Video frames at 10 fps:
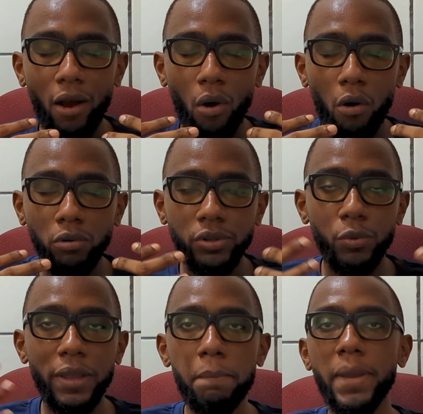all the
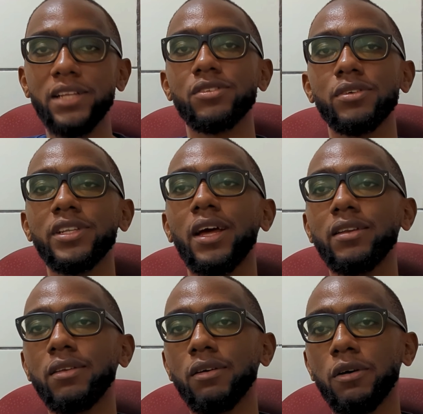way better
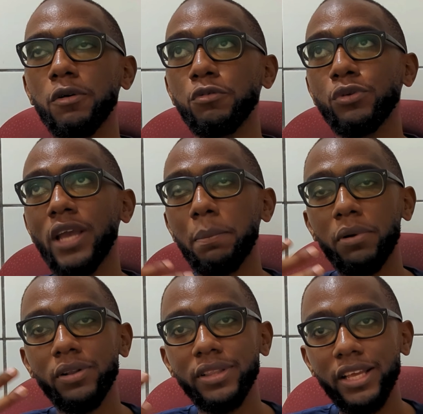than the
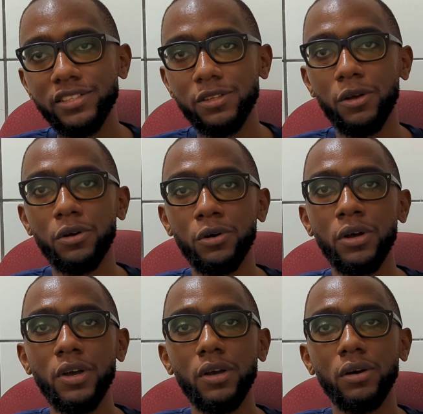Kaplan test
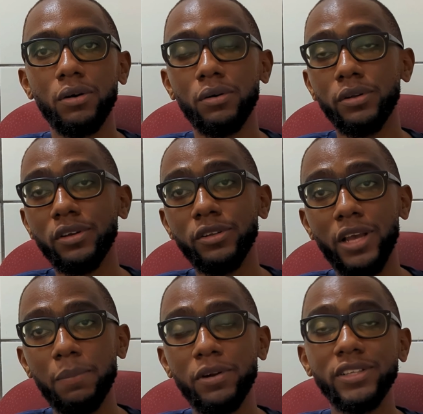or the
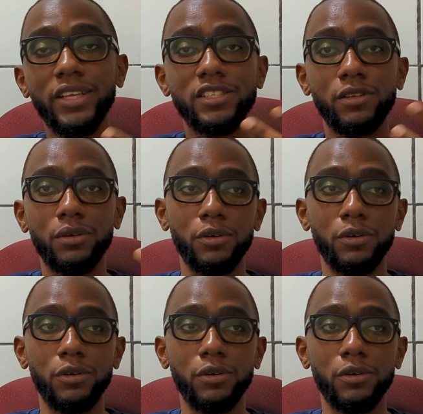Kaplan test